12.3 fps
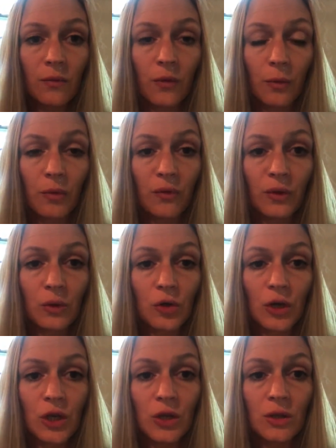from your
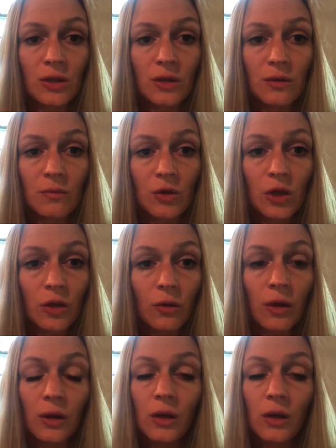filtration system too,